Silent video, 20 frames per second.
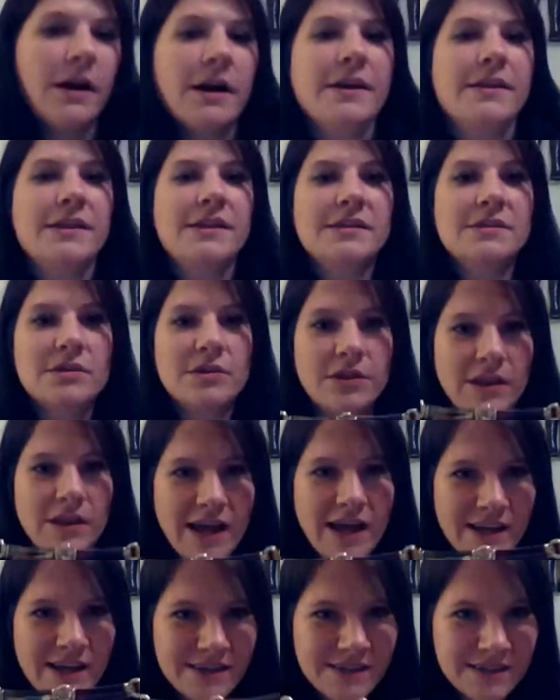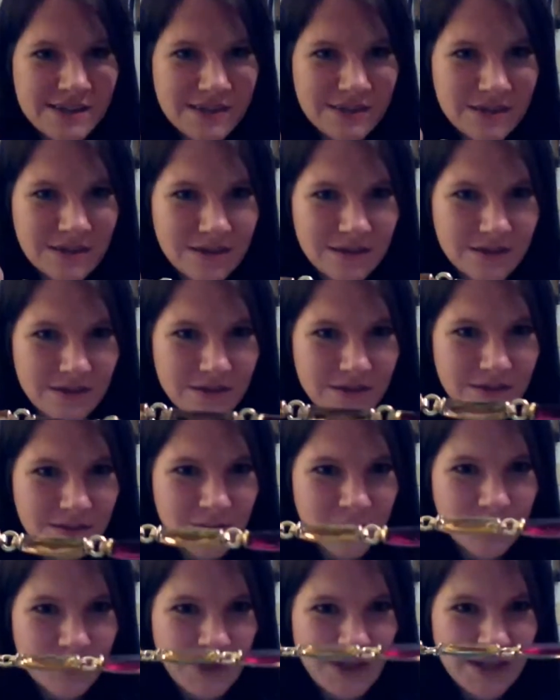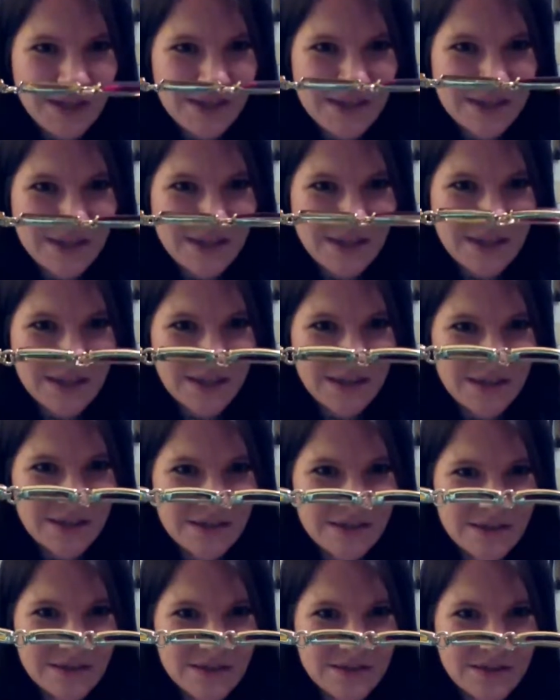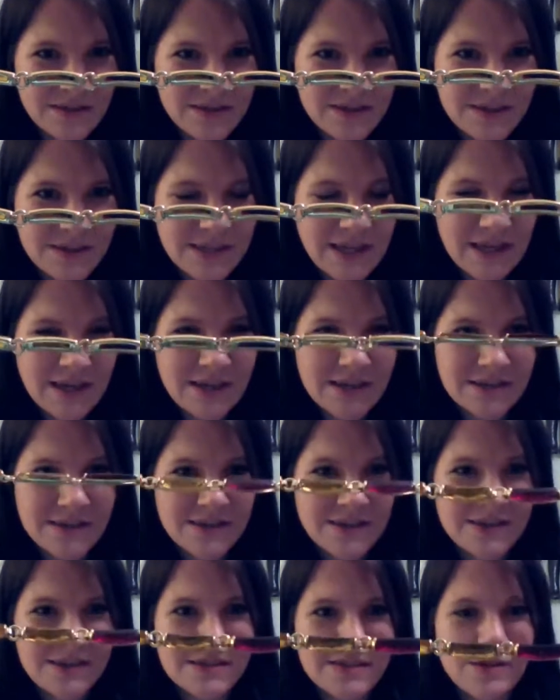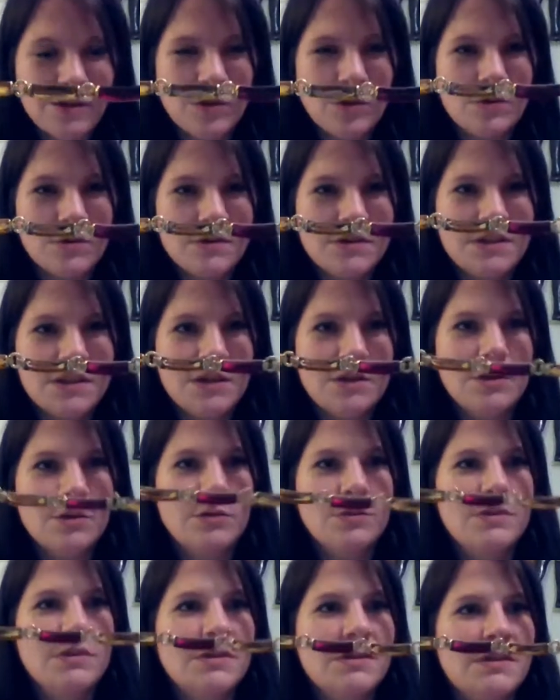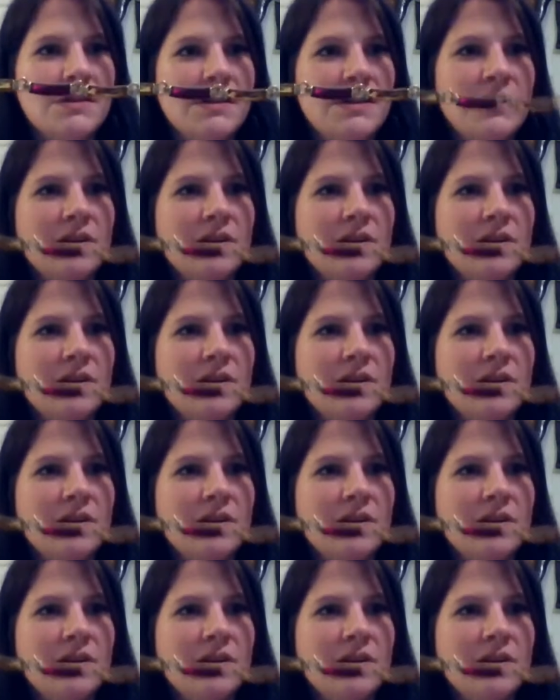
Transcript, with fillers: All right, these are glass beads in here set into this gold tone.